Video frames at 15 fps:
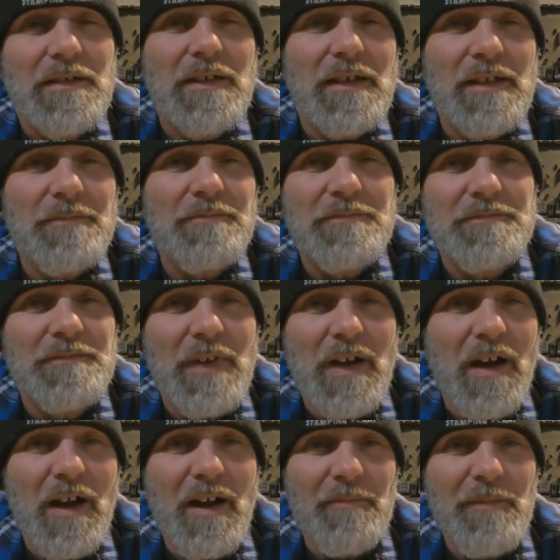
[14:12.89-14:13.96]

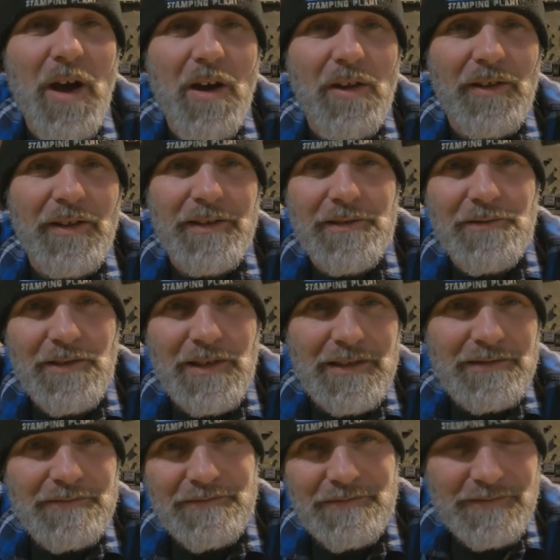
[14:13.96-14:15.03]
I'm all into it.
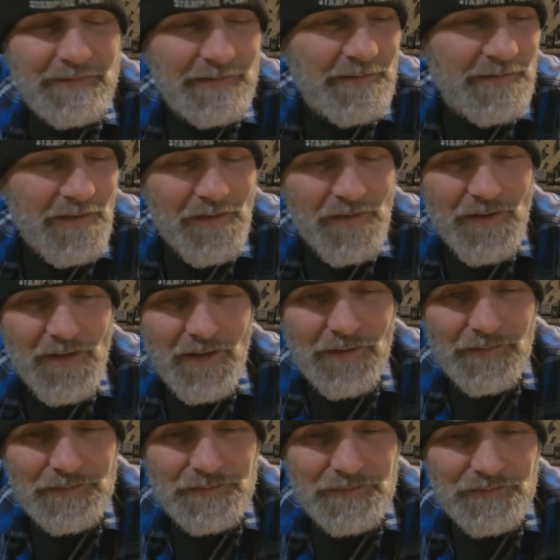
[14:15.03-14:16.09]

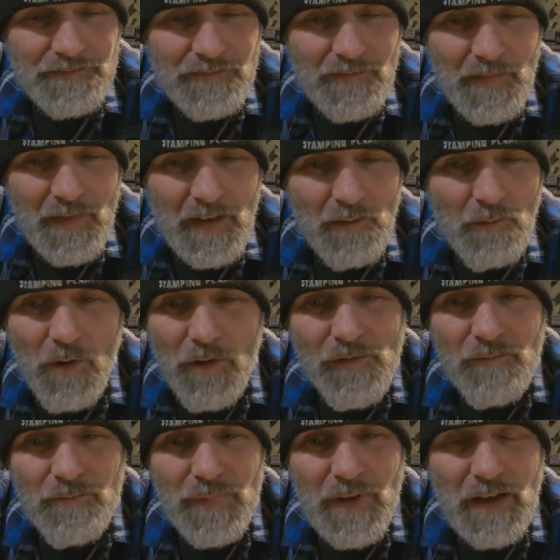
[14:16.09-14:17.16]
So it
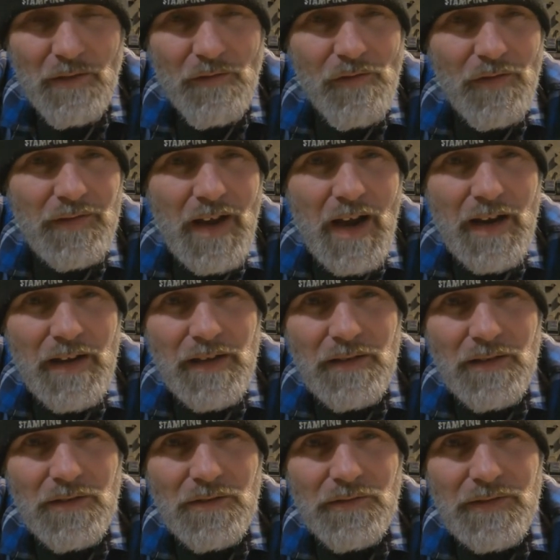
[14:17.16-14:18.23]
wasn't bad. It was a tiny
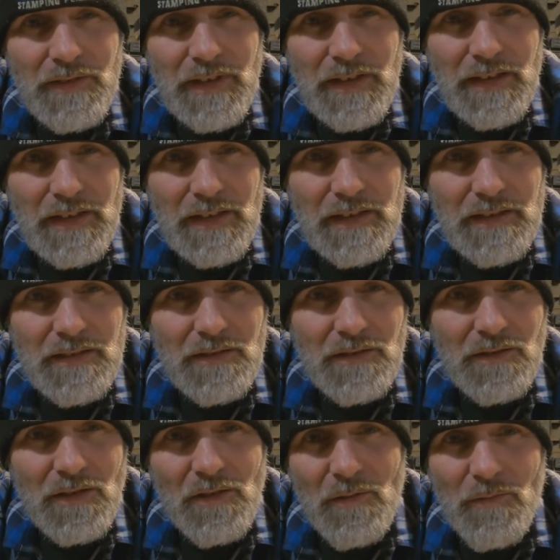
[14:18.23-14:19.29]
little thing. It
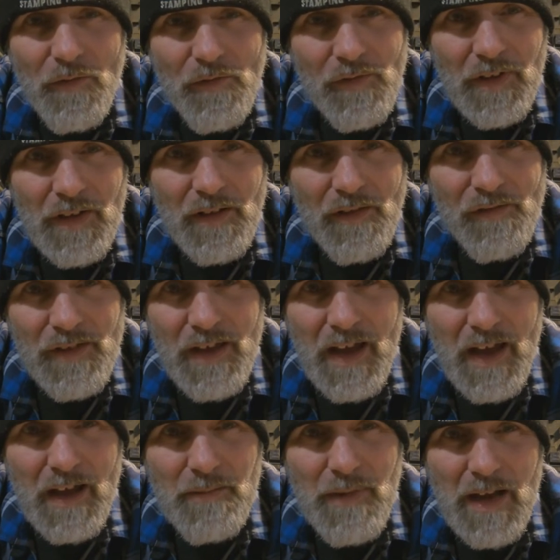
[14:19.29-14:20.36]
looked almost like a
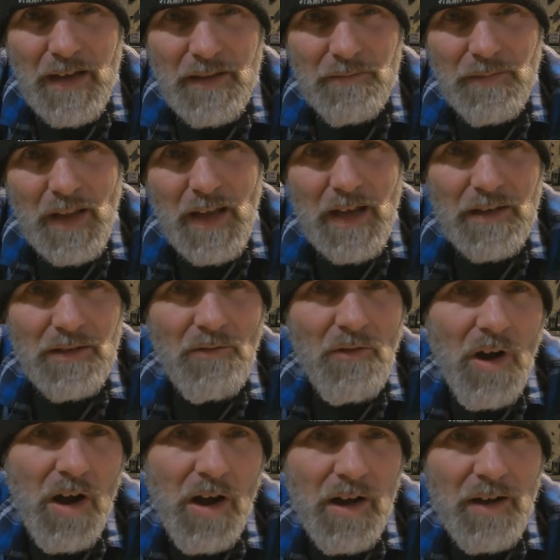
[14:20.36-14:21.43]
scab on the bladder
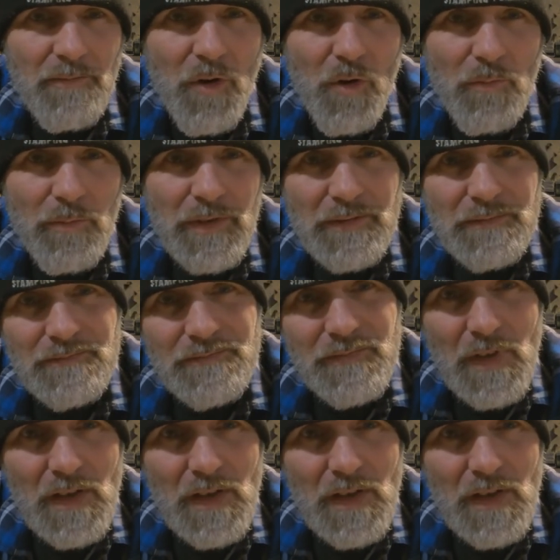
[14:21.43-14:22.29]
wall. I'm hoping,